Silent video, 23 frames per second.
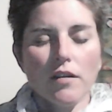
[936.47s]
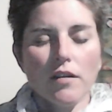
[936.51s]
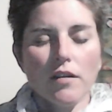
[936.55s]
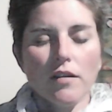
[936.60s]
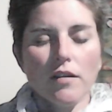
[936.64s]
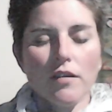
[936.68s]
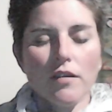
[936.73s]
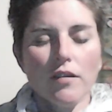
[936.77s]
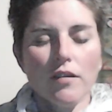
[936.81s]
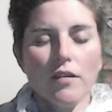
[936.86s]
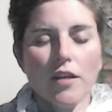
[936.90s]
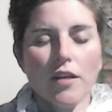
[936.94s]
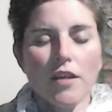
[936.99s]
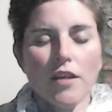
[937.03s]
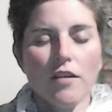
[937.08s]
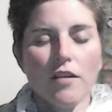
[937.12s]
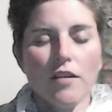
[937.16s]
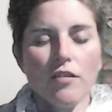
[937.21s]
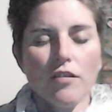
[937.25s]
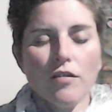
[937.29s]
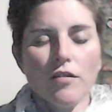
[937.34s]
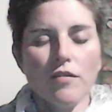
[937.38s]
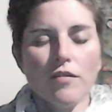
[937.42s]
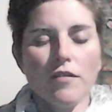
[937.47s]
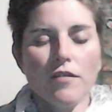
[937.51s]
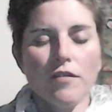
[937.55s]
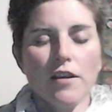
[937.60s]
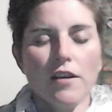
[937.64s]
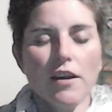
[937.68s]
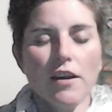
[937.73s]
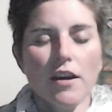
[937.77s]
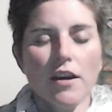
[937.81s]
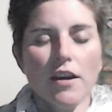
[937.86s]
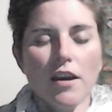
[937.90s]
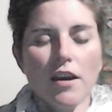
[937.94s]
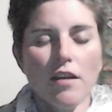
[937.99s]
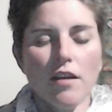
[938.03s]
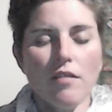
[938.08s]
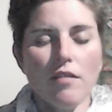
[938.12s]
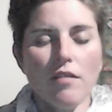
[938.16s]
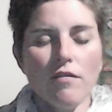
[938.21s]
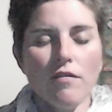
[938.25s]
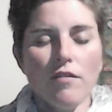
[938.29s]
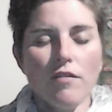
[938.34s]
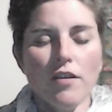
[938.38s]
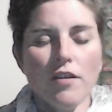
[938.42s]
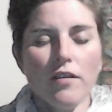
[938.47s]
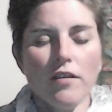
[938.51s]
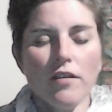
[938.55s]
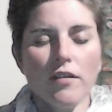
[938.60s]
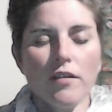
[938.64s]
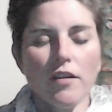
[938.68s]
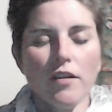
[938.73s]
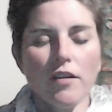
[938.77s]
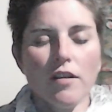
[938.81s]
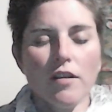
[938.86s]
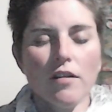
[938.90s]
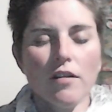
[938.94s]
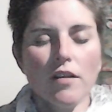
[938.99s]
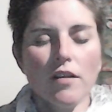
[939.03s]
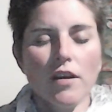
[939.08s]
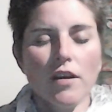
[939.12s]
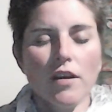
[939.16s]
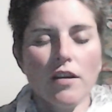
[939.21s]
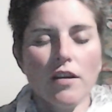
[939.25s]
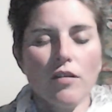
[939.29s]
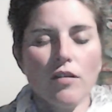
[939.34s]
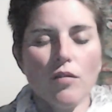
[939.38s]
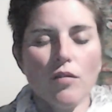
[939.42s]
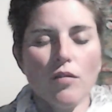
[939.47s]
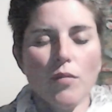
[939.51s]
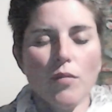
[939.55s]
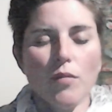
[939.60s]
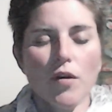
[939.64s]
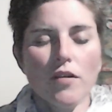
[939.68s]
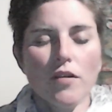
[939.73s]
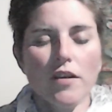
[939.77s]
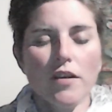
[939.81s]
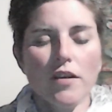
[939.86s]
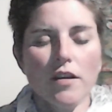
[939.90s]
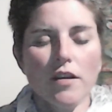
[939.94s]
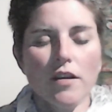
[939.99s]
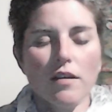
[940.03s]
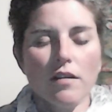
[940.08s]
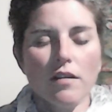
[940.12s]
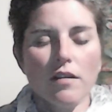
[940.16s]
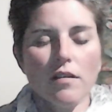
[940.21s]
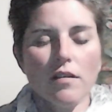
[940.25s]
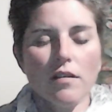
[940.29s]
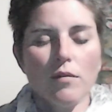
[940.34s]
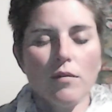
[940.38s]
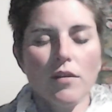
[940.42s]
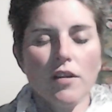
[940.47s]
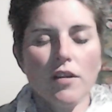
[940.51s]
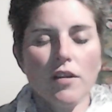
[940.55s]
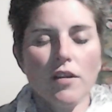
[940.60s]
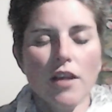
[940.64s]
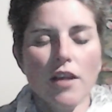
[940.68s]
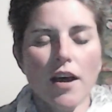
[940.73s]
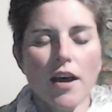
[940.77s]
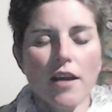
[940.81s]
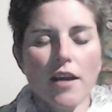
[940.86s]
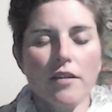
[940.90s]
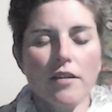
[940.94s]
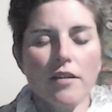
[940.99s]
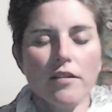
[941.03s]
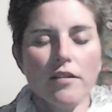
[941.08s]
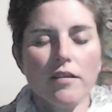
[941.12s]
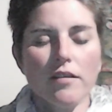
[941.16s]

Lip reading: see that you're filling every cell in your body with light.